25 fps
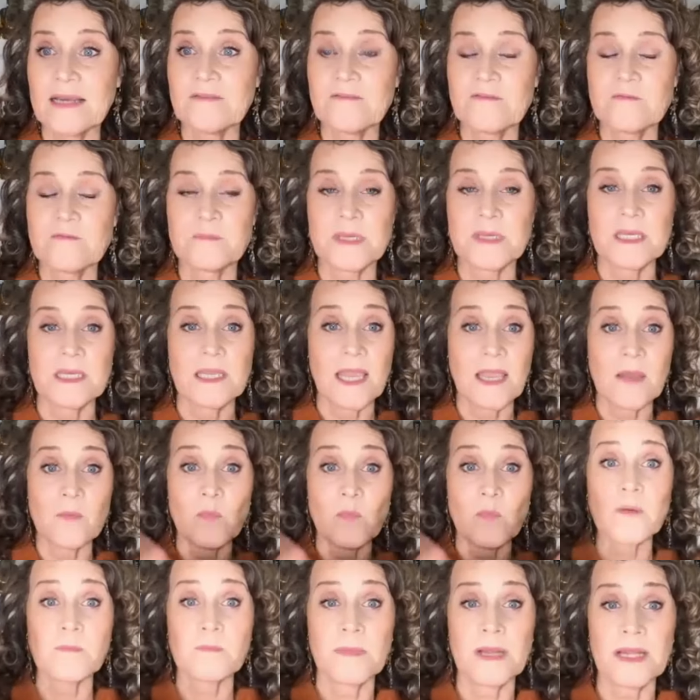of me and
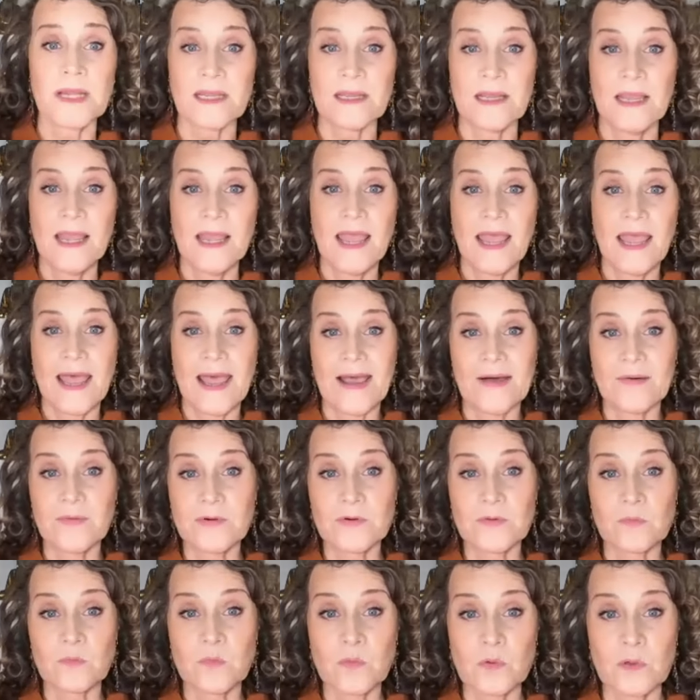what my
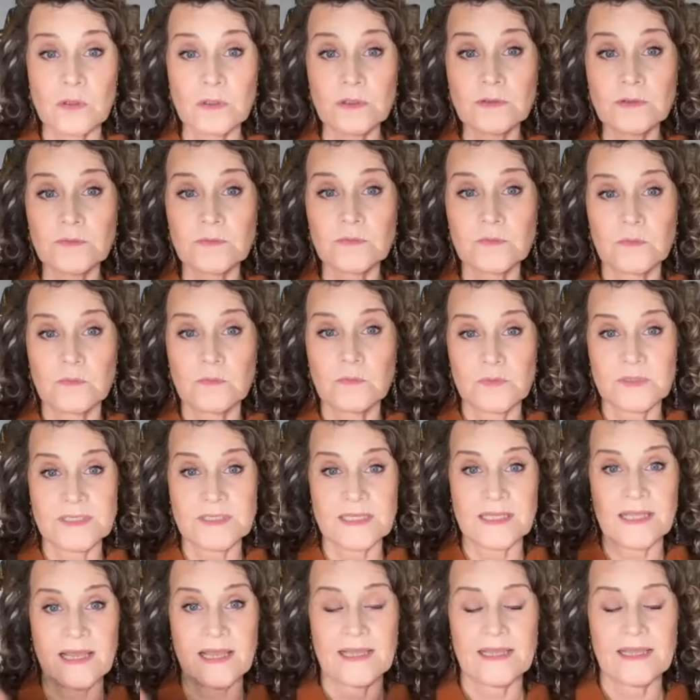outer world was
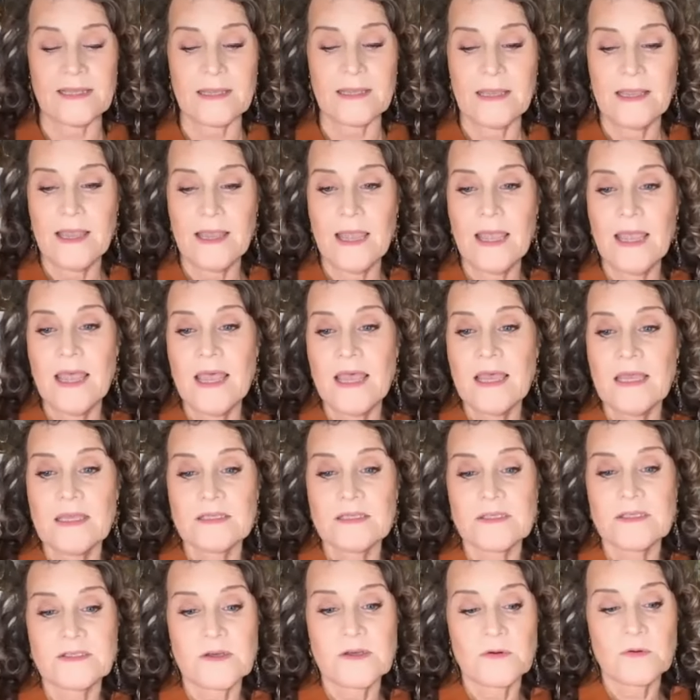like.
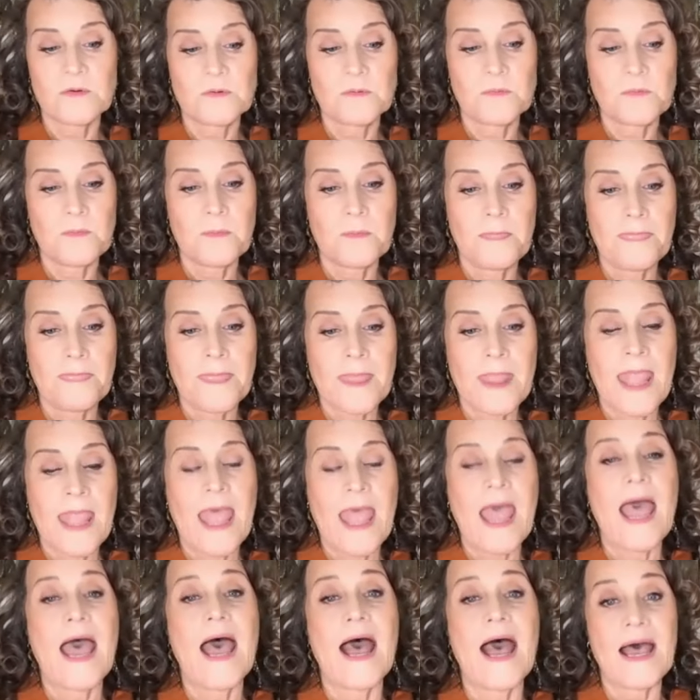So
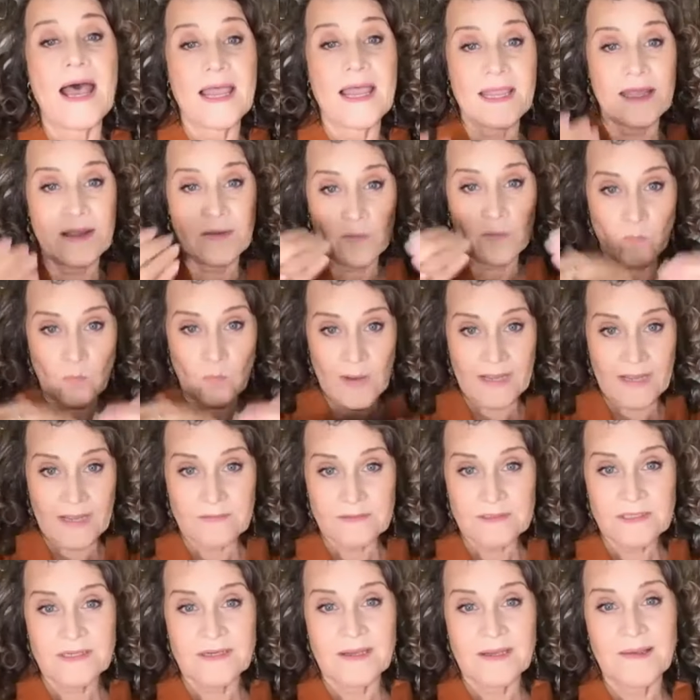I
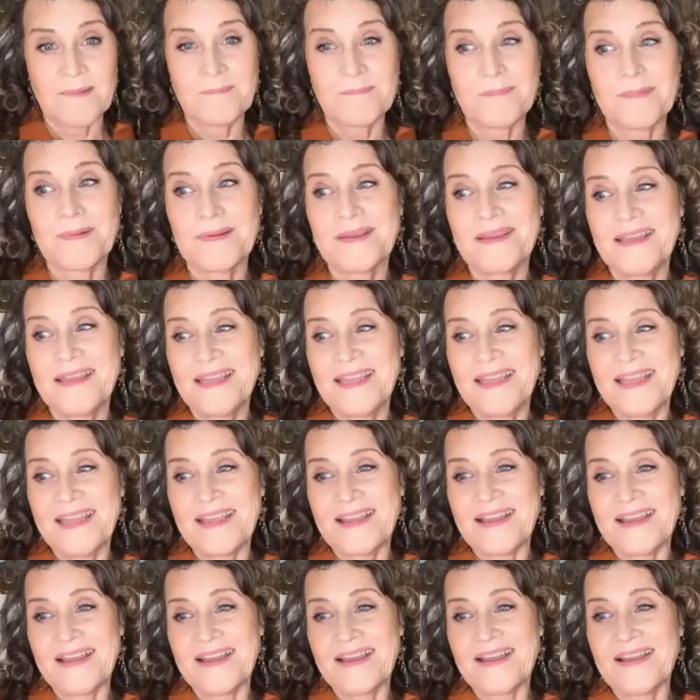wound up
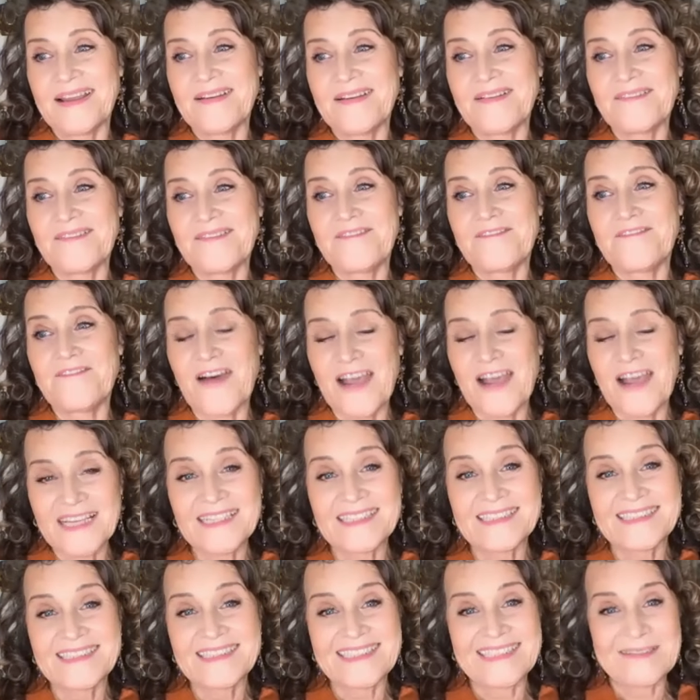
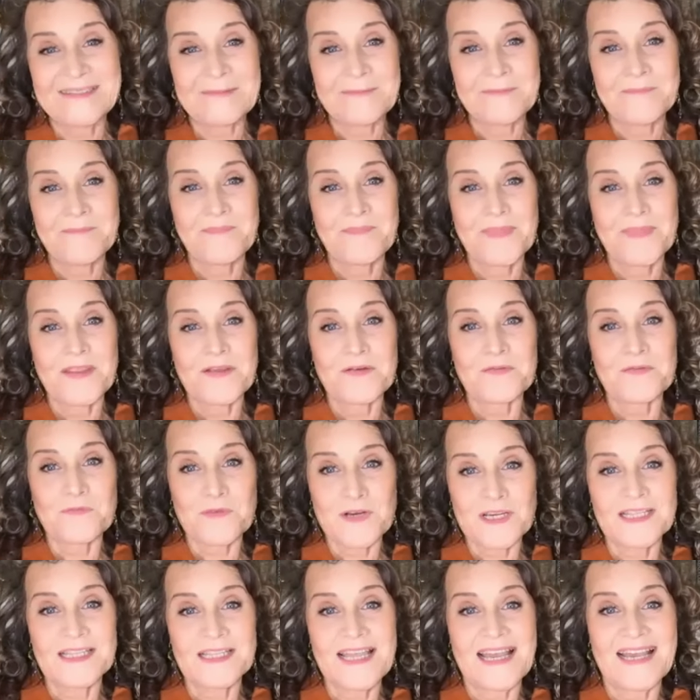finally
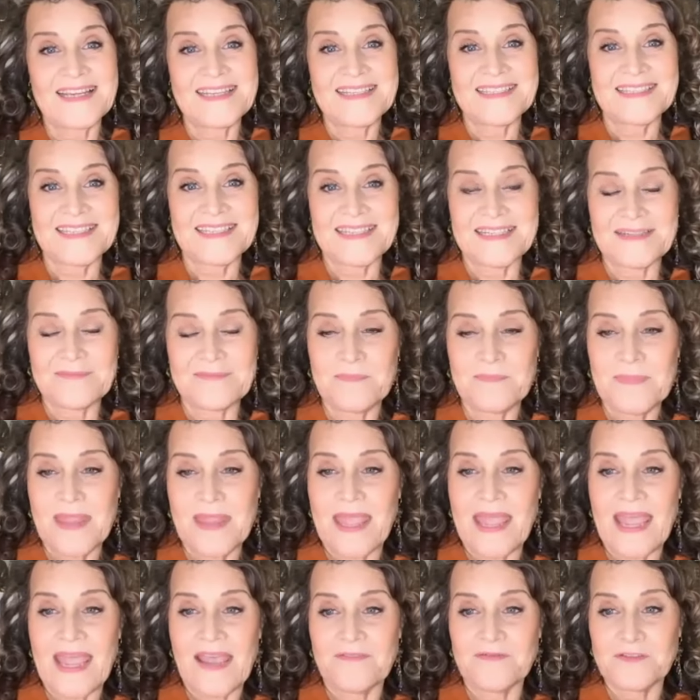realizing
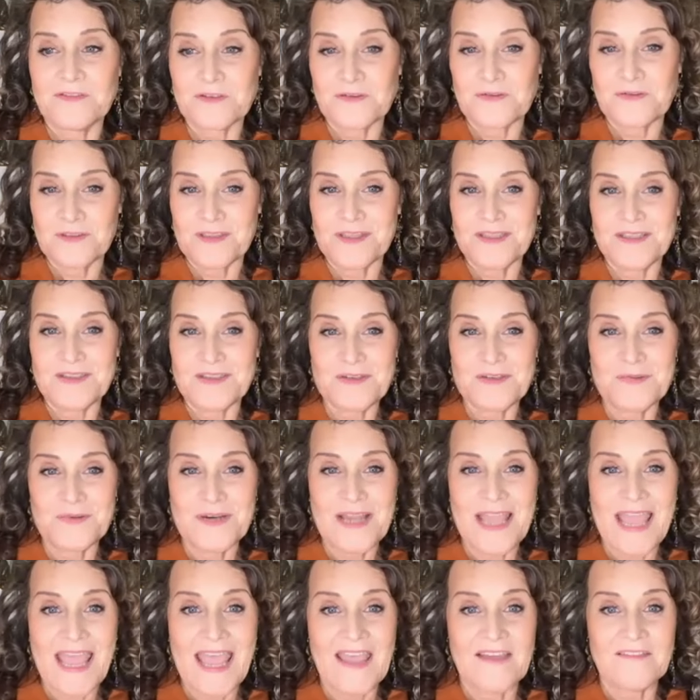after these
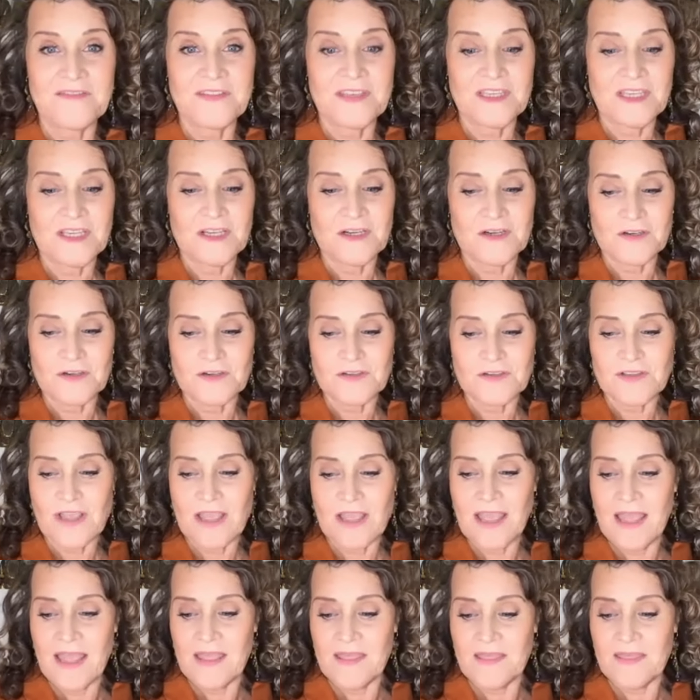2.5 years
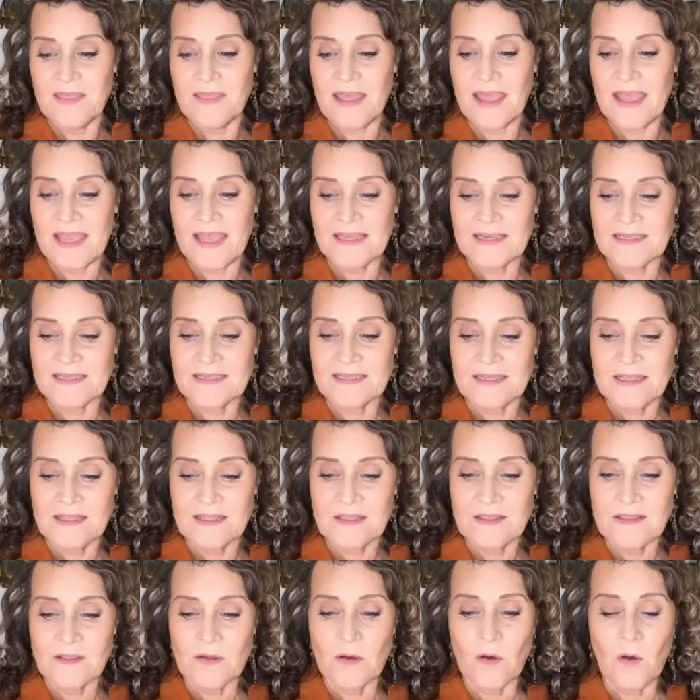that
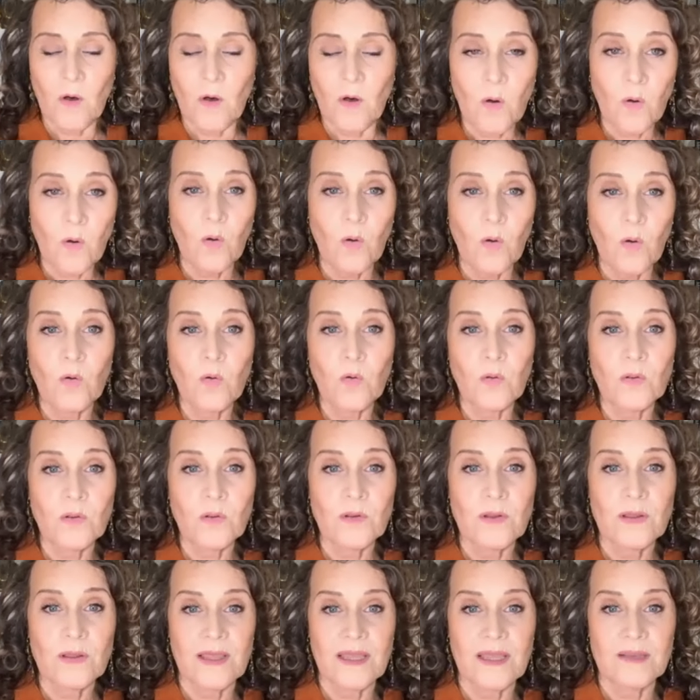the whole
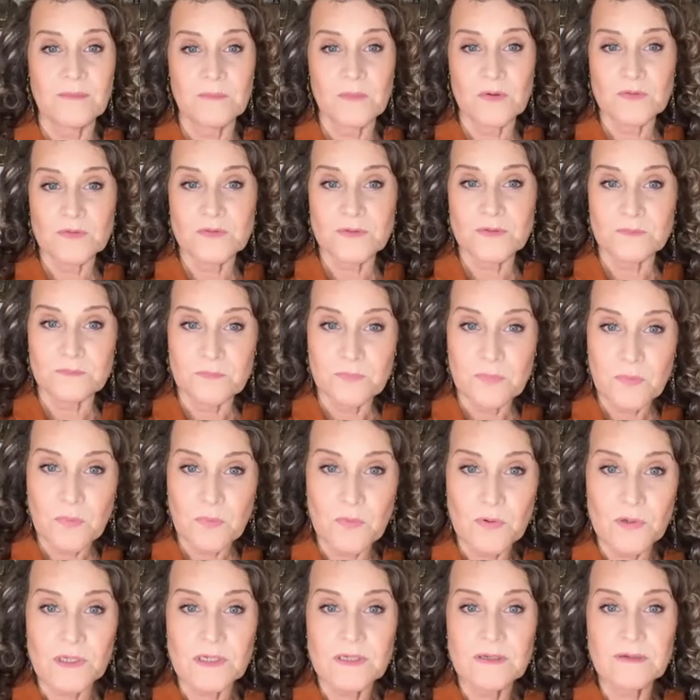and most
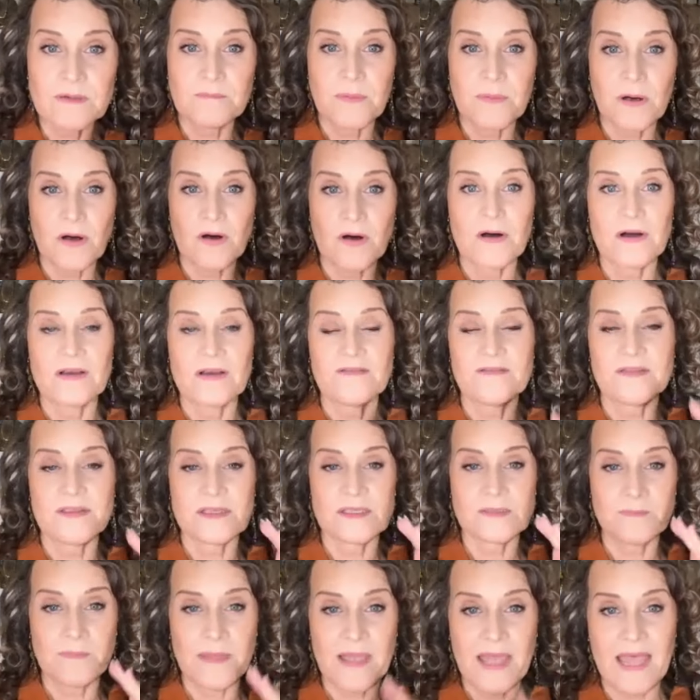important part of
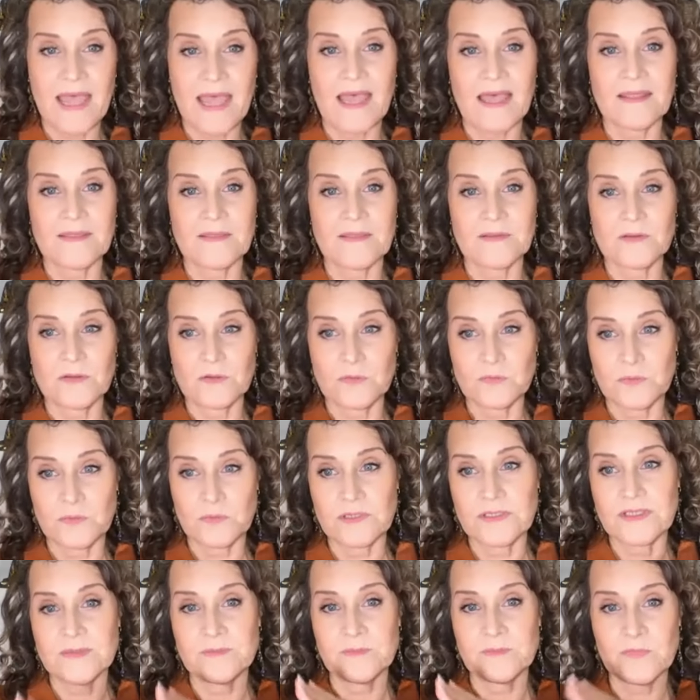this path
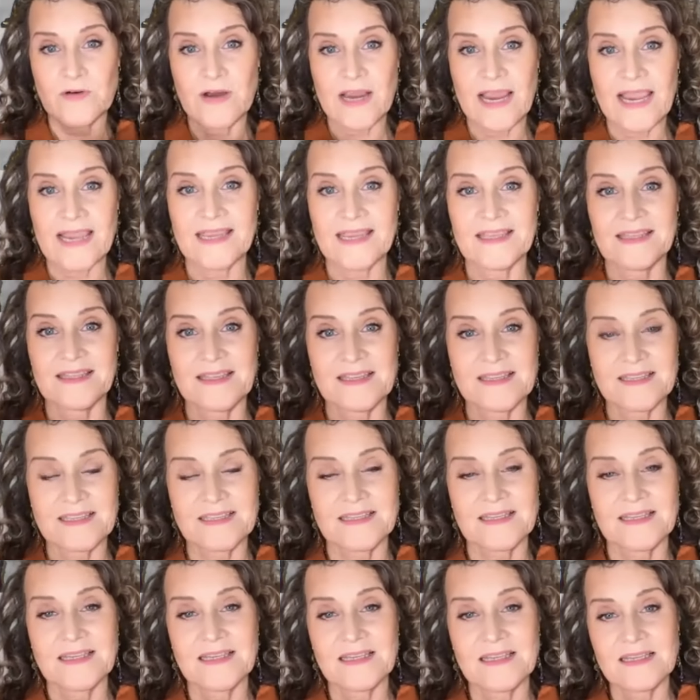towards the miraculous
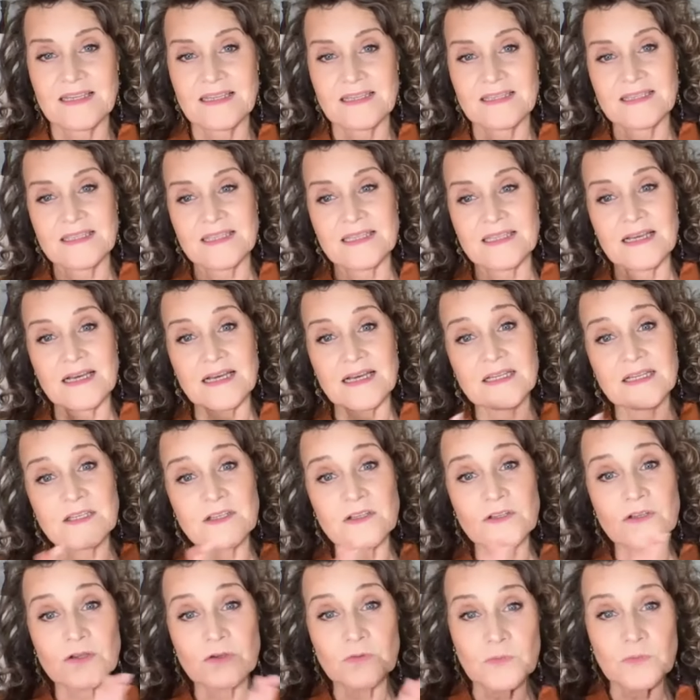is the
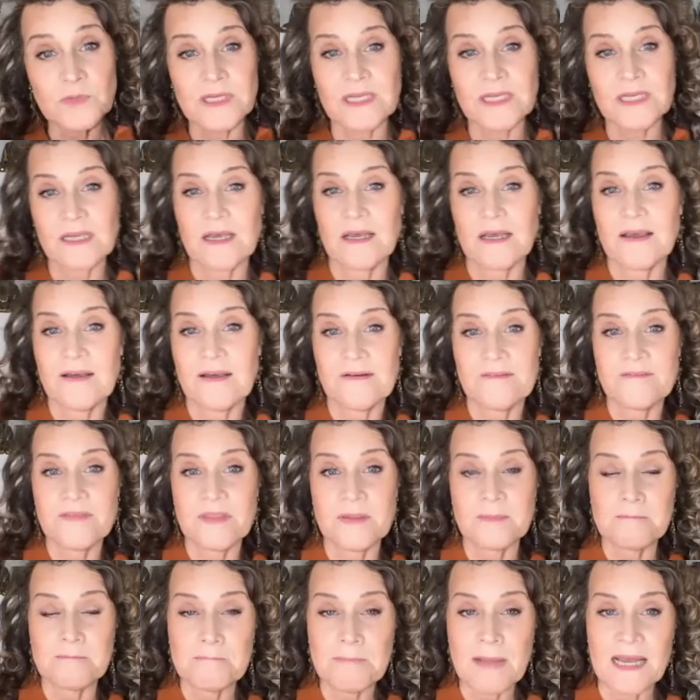undoing of the
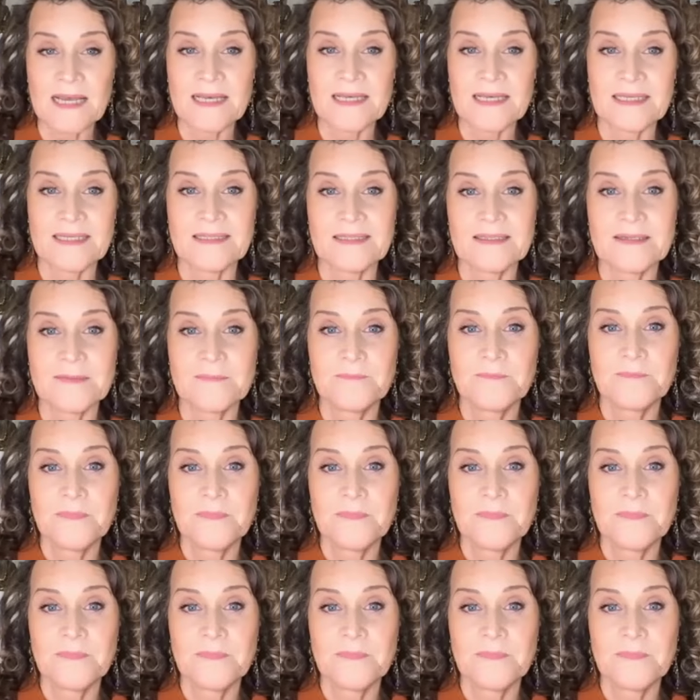mind